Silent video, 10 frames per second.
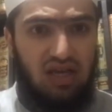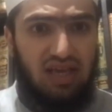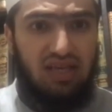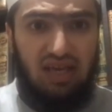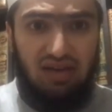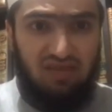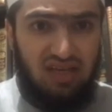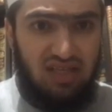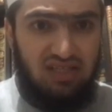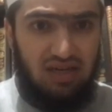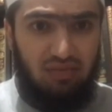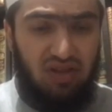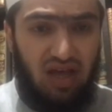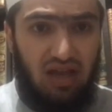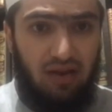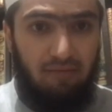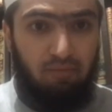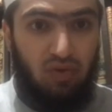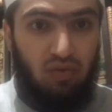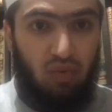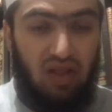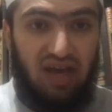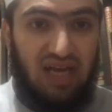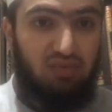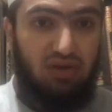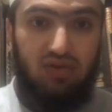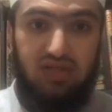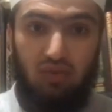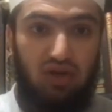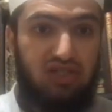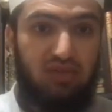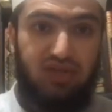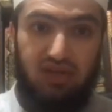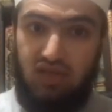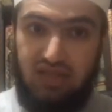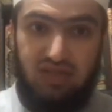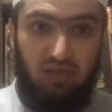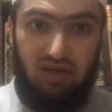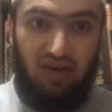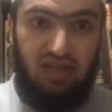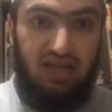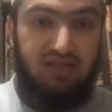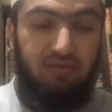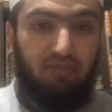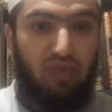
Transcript: taking care of the kids in Ramadan while the husband goes and worships, uh, does whatever he does.